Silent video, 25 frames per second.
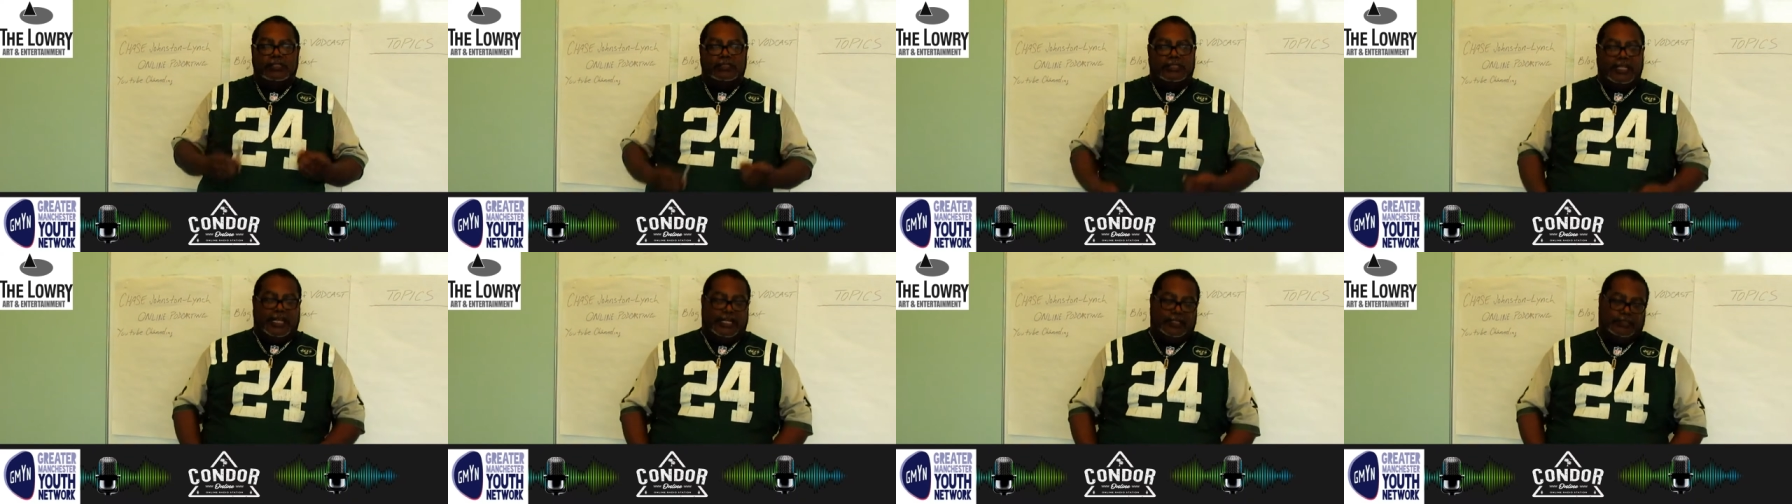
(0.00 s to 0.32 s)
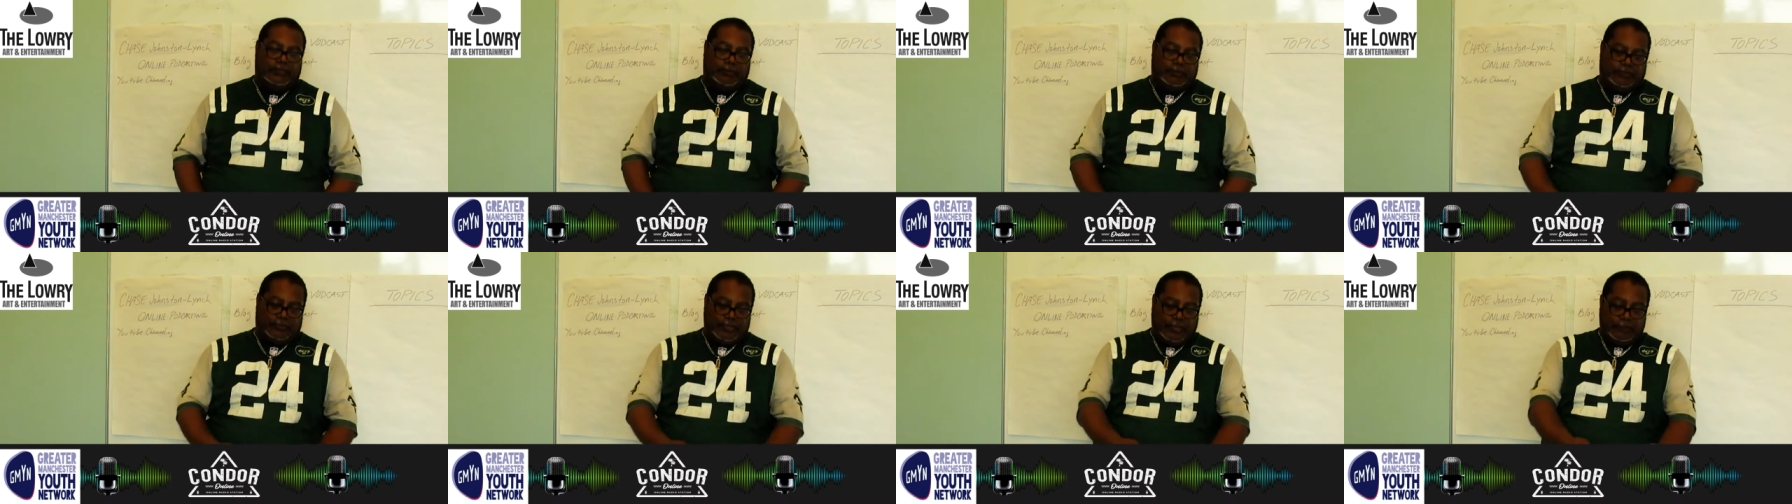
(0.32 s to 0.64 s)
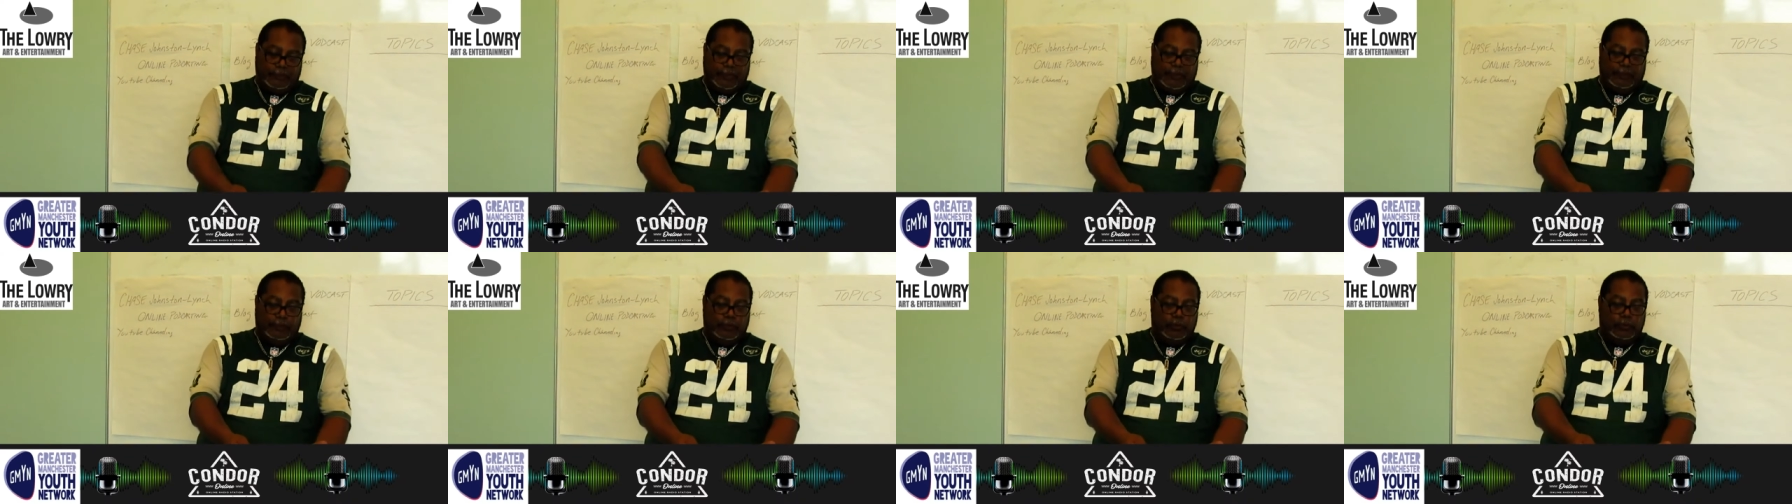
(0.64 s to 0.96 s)
that
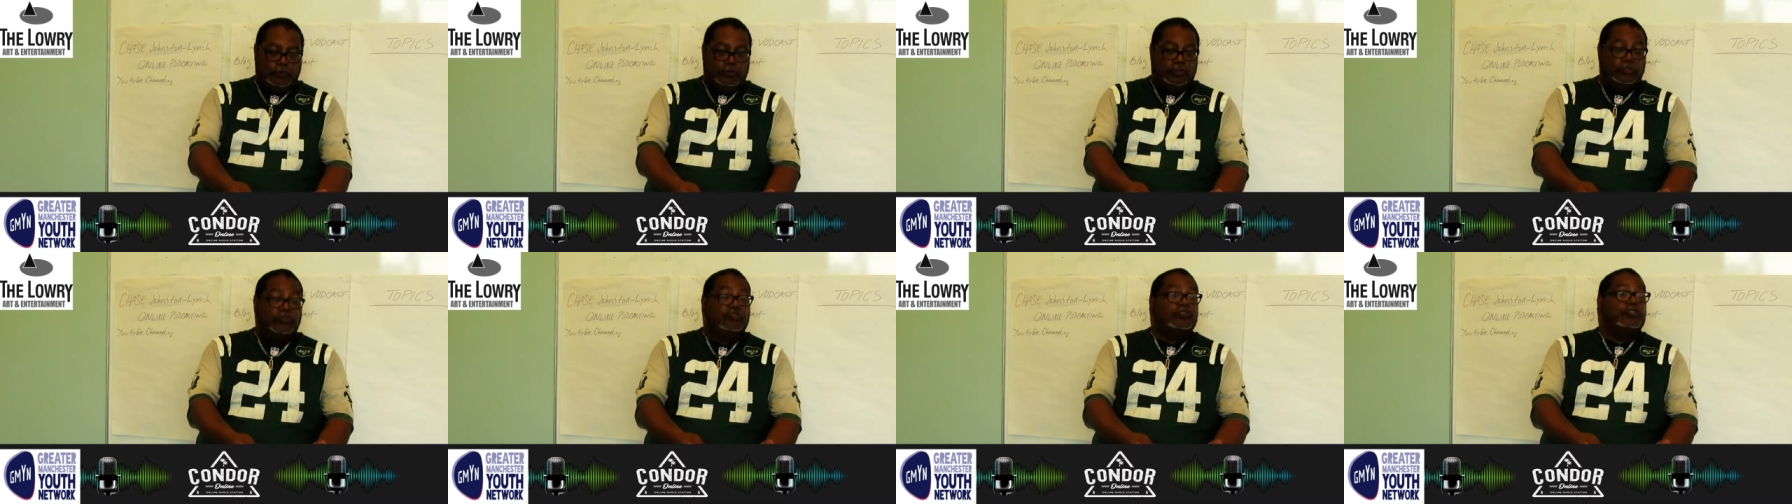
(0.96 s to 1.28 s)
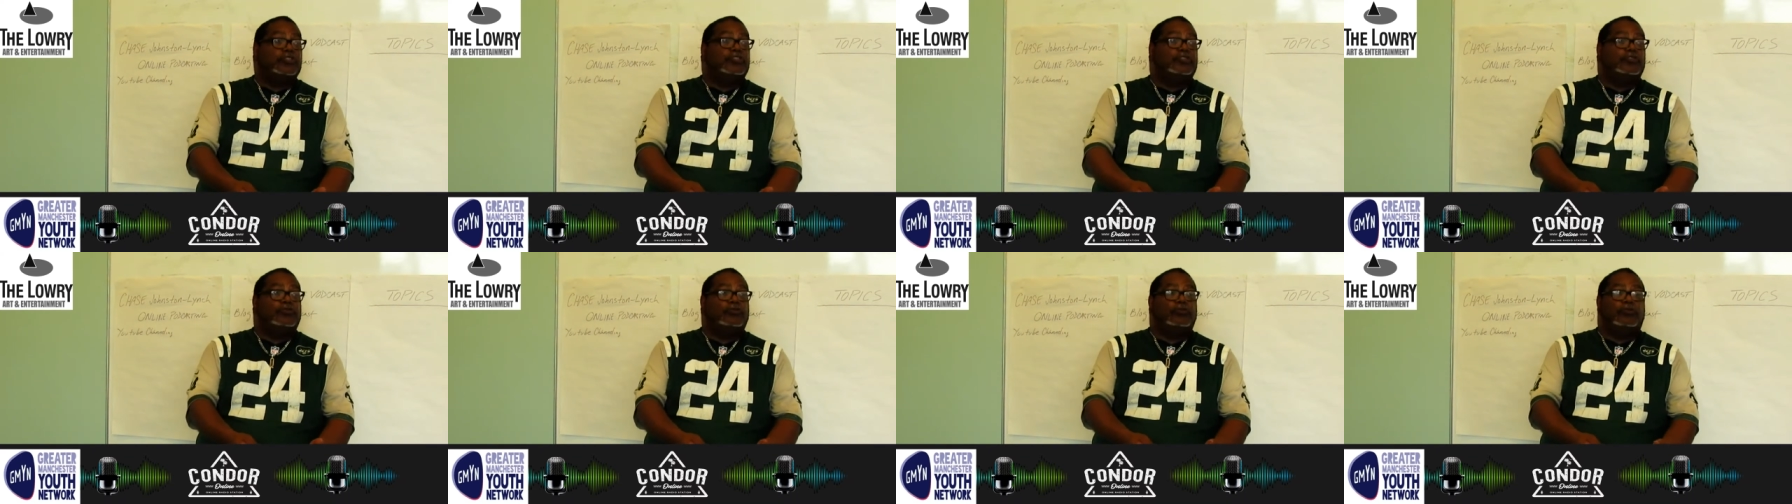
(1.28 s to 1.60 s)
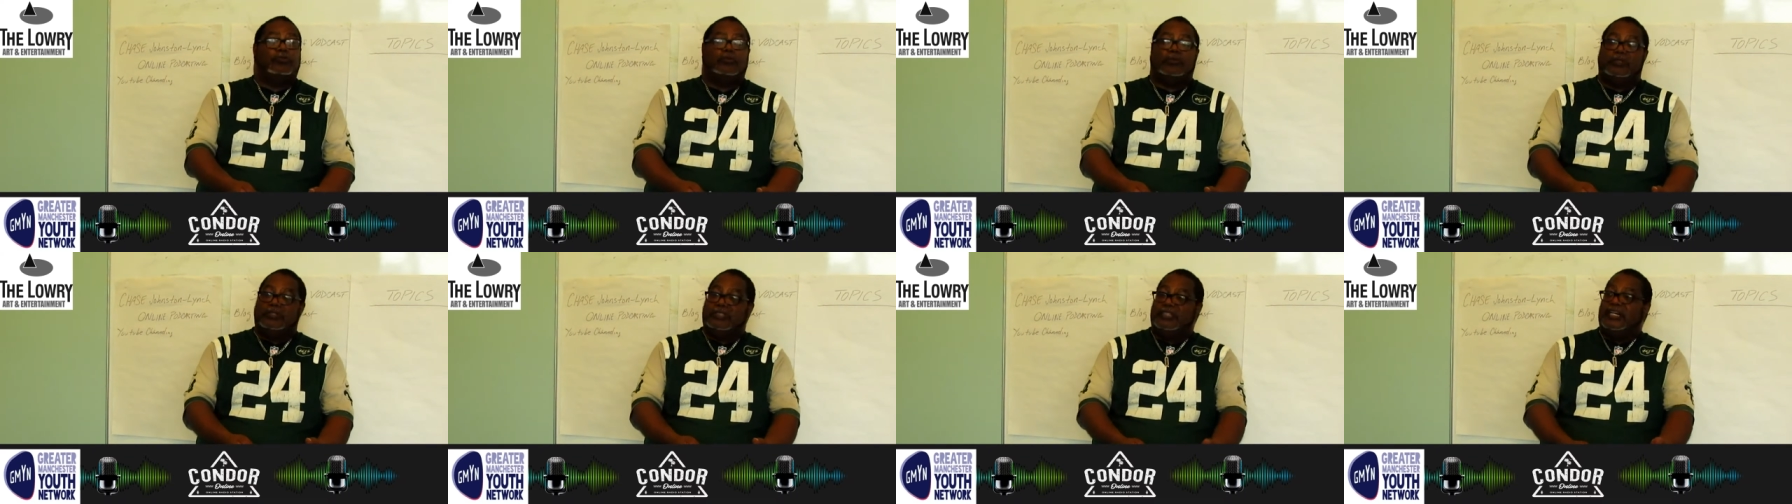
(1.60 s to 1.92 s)
some people used to
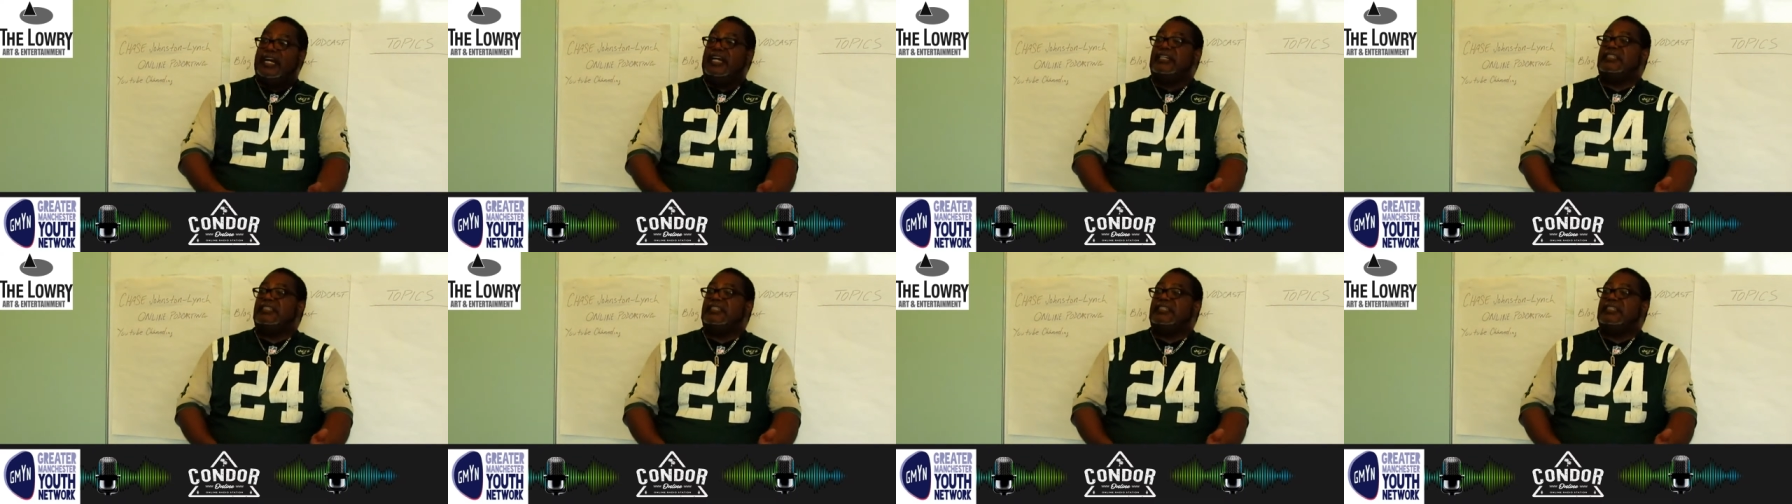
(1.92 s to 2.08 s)
do it on the